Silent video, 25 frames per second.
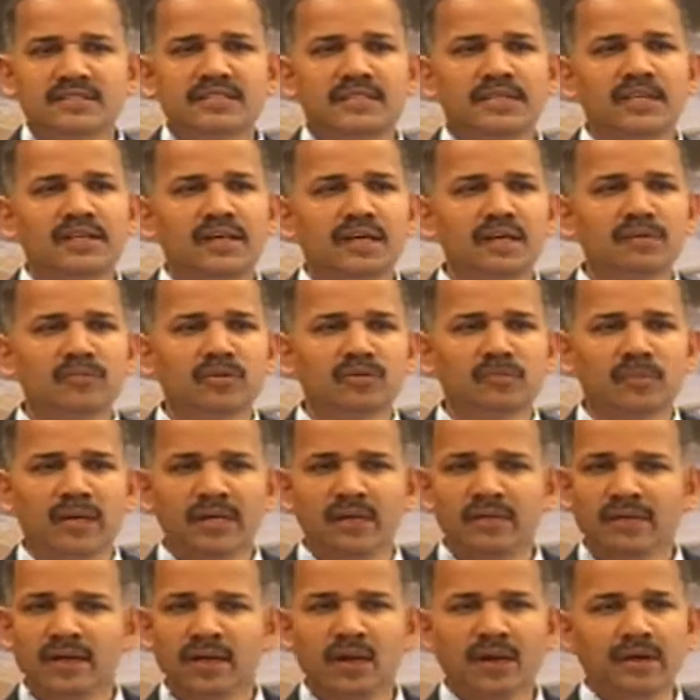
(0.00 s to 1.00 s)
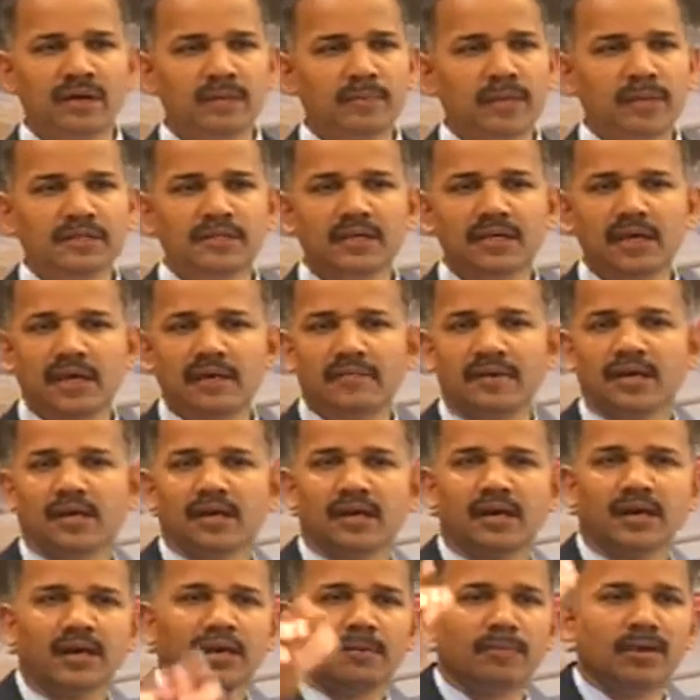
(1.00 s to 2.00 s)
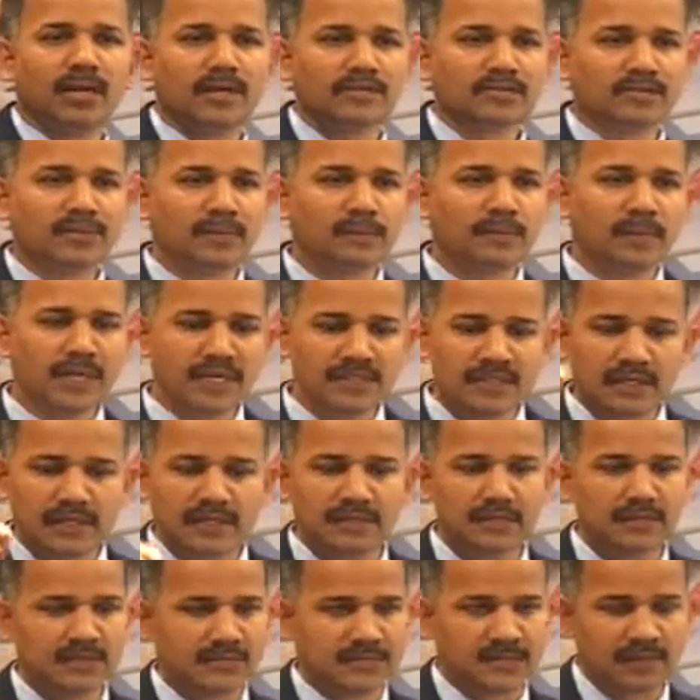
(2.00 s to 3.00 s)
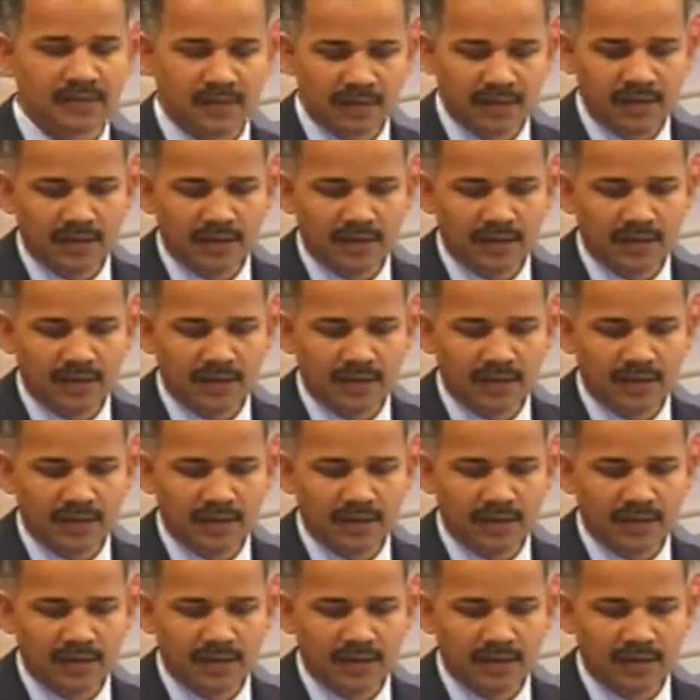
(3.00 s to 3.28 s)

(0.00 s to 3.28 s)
city like Mumbai, you cannot imagine having a kind of a luxury place like this.